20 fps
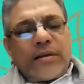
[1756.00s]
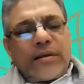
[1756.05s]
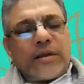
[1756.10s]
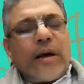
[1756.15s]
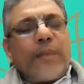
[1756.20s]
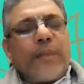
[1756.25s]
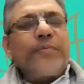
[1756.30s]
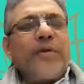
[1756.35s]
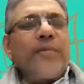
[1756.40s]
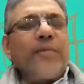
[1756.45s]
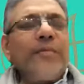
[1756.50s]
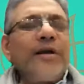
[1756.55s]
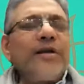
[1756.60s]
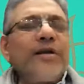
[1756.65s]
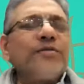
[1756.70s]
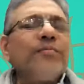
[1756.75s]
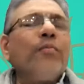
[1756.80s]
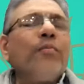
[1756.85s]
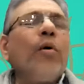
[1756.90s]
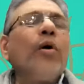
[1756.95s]
Tapta
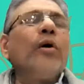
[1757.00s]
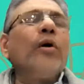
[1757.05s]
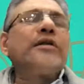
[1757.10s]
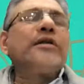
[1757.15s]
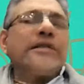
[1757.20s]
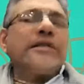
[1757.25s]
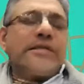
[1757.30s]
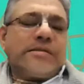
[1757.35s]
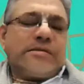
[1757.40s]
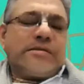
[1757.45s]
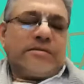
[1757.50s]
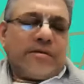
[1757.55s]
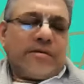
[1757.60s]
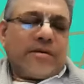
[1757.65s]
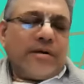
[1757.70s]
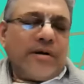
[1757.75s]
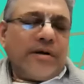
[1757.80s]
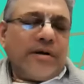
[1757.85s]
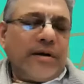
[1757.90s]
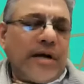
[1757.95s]
means molten,
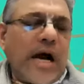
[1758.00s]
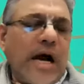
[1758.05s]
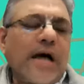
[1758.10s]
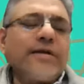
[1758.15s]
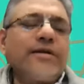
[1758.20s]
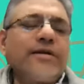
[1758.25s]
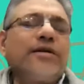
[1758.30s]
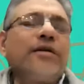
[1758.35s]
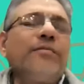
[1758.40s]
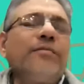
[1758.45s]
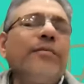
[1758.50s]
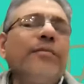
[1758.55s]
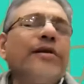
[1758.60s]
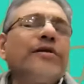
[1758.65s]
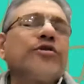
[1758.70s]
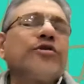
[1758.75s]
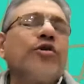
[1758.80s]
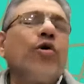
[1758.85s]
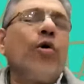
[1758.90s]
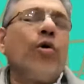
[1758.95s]
Kanchan
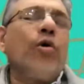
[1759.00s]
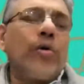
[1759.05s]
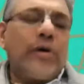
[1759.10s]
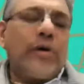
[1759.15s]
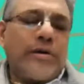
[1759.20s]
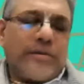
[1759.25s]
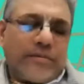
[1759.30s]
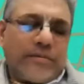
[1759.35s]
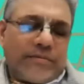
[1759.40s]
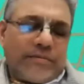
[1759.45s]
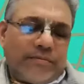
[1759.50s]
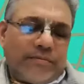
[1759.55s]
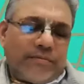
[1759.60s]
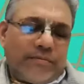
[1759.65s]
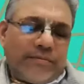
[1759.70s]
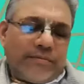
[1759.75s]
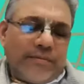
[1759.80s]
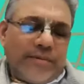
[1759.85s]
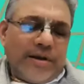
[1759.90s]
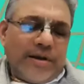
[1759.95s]
means gold.
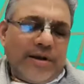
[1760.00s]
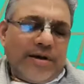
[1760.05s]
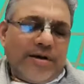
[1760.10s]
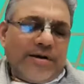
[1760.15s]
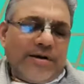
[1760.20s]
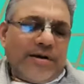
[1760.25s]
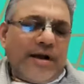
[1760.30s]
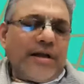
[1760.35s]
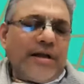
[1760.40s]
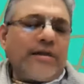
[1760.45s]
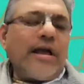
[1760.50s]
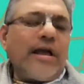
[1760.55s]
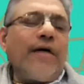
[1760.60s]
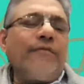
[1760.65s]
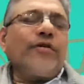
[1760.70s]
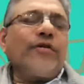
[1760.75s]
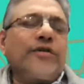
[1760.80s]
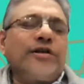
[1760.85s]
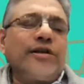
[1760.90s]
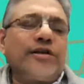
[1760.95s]
And
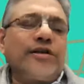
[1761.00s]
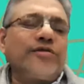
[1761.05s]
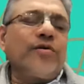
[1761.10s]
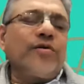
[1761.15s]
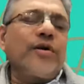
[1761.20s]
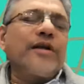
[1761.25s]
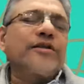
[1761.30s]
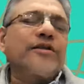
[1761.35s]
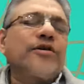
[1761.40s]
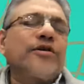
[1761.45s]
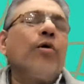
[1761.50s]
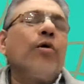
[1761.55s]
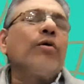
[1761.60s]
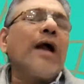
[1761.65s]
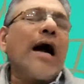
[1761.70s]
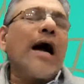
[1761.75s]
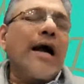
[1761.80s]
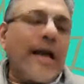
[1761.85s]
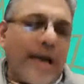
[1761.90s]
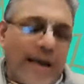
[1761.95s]
therefore, she is known as
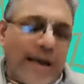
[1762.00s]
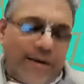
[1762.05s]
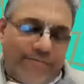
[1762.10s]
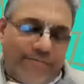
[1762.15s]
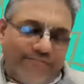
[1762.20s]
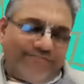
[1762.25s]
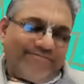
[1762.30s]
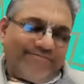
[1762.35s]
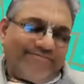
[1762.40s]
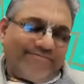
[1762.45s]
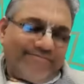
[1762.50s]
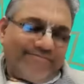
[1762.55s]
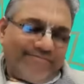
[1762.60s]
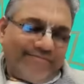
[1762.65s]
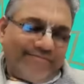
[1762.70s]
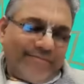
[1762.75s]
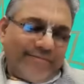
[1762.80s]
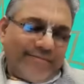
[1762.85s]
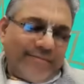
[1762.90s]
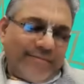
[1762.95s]
Gaurangi.
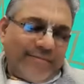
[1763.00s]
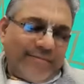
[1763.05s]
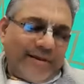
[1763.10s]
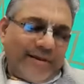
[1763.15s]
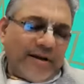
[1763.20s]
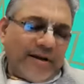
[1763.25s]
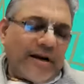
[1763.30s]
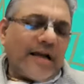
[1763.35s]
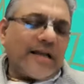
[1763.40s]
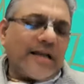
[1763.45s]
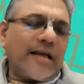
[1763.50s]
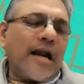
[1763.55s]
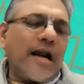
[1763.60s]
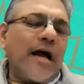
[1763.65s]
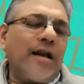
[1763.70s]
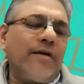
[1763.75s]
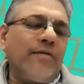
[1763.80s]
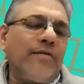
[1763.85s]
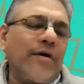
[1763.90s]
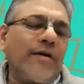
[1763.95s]

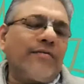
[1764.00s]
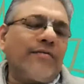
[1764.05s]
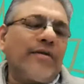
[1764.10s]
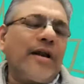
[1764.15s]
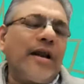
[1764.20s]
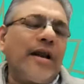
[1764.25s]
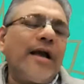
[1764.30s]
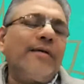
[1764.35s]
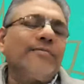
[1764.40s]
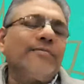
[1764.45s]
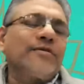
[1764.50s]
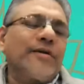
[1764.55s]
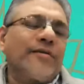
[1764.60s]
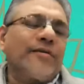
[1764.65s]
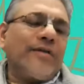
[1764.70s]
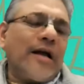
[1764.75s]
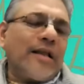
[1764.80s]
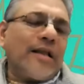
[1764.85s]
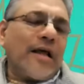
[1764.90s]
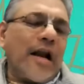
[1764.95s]
Radharani, one of the names of
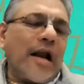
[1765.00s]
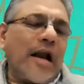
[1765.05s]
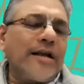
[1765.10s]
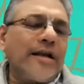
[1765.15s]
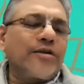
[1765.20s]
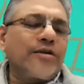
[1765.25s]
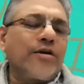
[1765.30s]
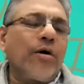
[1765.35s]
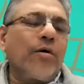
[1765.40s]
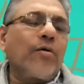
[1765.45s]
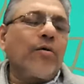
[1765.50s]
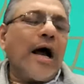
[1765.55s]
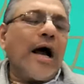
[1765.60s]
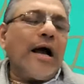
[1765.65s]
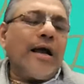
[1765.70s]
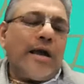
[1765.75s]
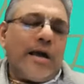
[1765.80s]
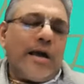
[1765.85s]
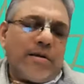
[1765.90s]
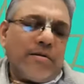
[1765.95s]
Radharani is
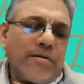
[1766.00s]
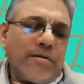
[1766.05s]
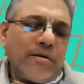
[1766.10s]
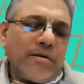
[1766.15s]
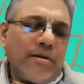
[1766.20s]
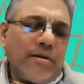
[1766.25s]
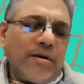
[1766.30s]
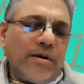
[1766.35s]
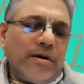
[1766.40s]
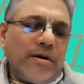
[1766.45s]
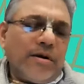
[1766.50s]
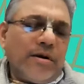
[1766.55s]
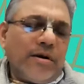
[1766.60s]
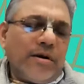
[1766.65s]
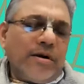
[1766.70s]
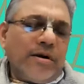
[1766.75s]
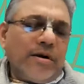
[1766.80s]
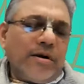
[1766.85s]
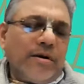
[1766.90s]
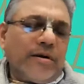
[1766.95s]
Gaurangi
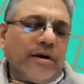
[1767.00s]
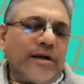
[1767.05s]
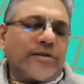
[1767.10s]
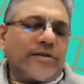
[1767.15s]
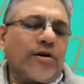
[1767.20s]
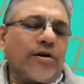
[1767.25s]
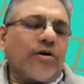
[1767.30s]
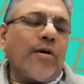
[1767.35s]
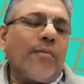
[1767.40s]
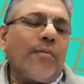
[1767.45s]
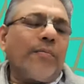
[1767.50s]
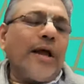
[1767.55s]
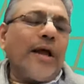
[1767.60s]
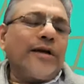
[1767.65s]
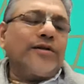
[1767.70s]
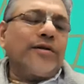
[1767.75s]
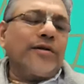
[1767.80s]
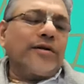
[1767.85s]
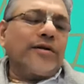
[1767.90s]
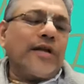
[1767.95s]
because her
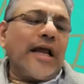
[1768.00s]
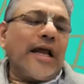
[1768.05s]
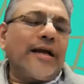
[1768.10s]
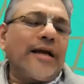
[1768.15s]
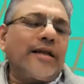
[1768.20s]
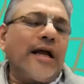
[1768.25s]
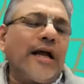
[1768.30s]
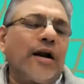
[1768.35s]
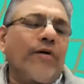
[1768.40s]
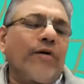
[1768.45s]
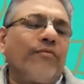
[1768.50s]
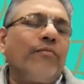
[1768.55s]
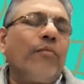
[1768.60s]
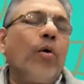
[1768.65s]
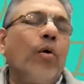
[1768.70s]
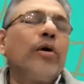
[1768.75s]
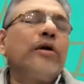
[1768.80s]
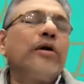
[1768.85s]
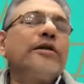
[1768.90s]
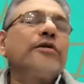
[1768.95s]
complexion is like that of
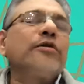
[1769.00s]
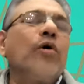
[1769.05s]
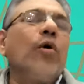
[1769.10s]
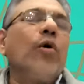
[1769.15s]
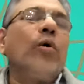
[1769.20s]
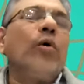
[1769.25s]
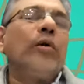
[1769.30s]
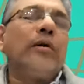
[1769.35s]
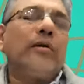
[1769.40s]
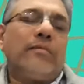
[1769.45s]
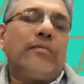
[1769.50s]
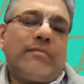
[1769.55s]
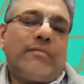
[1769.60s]
molten gold.